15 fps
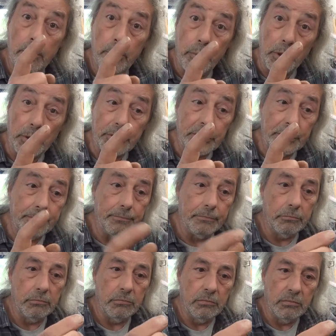But
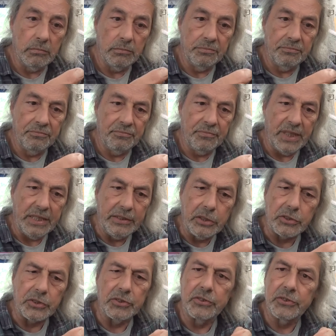it
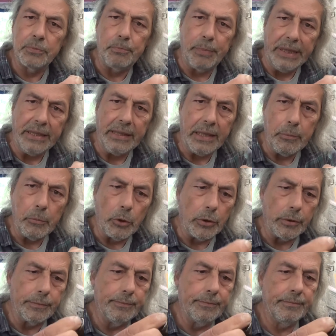doesn't spin anymore.